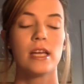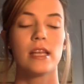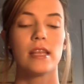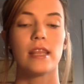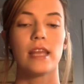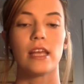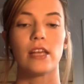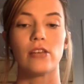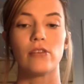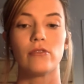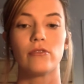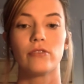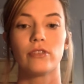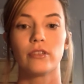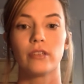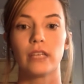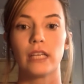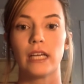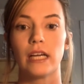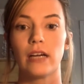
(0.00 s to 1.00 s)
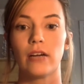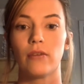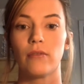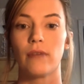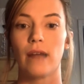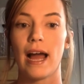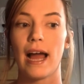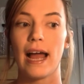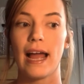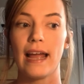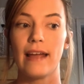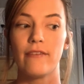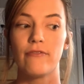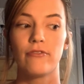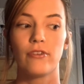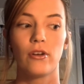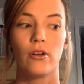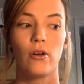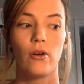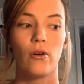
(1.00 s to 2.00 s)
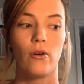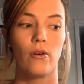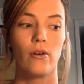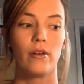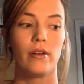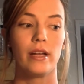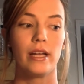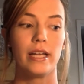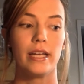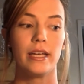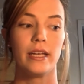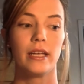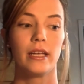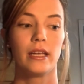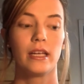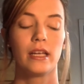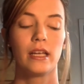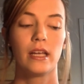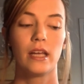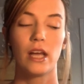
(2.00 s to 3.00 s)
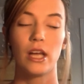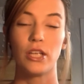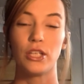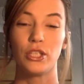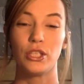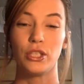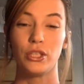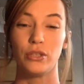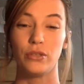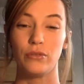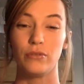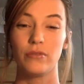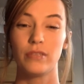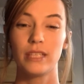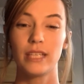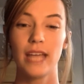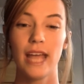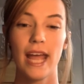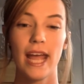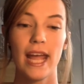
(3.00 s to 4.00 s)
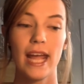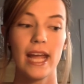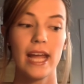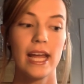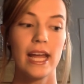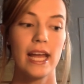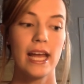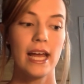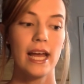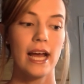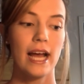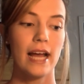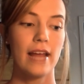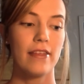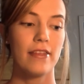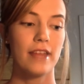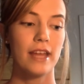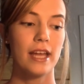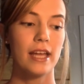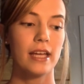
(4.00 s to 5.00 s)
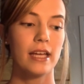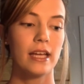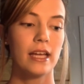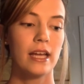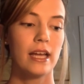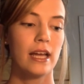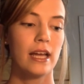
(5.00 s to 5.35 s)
they usually arrive on a Tuesday, I think,